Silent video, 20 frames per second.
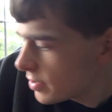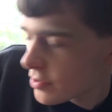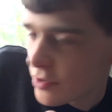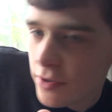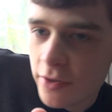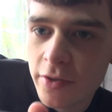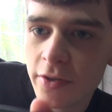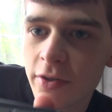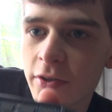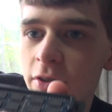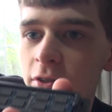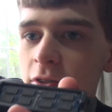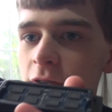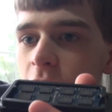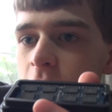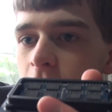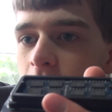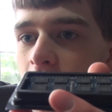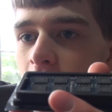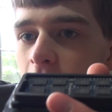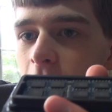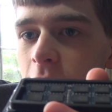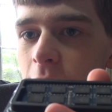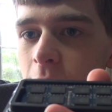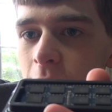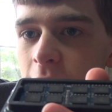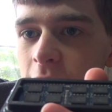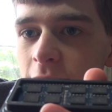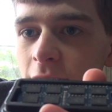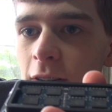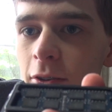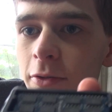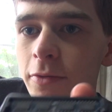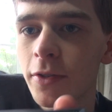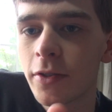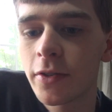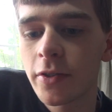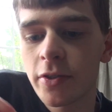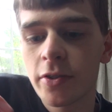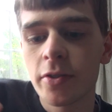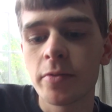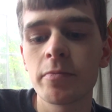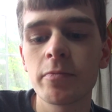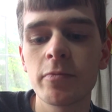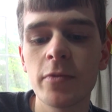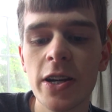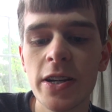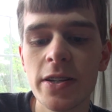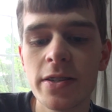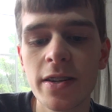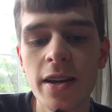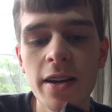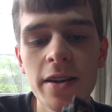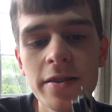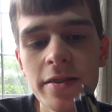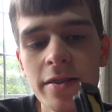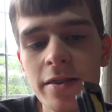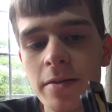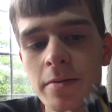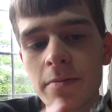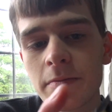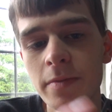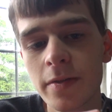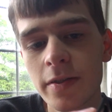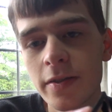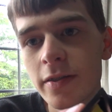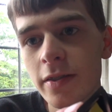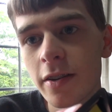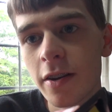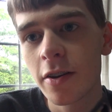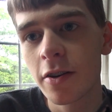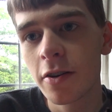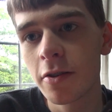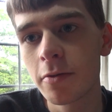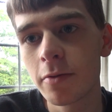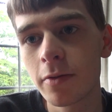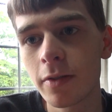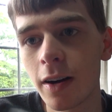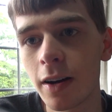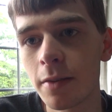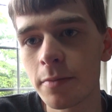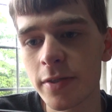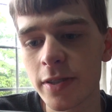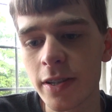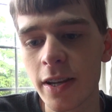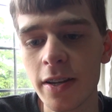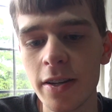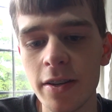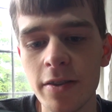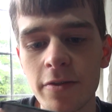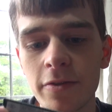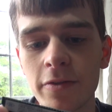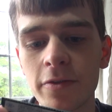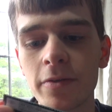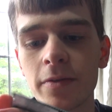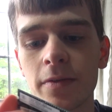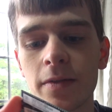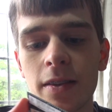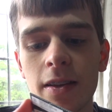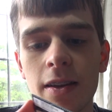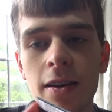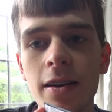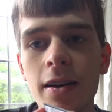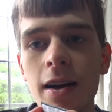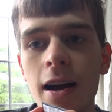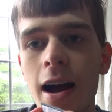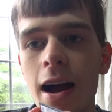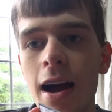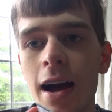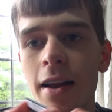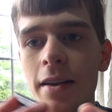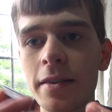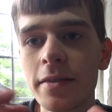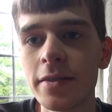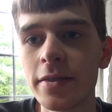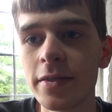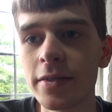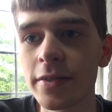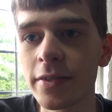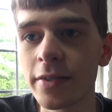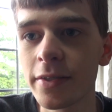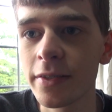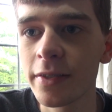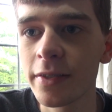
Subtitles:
Just ground myself on the radiator, so I'm safe. And